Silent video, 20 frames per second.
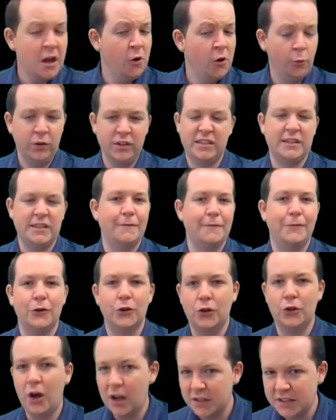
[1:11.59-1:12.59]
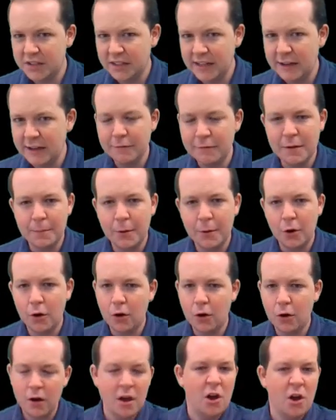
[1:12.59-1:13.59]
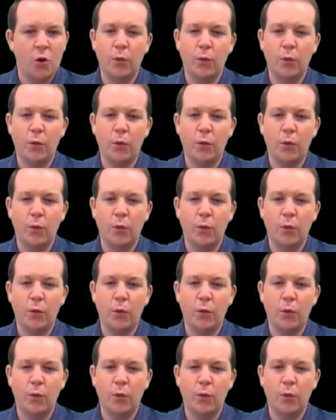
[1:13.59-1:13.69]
What's the velocity of the ball?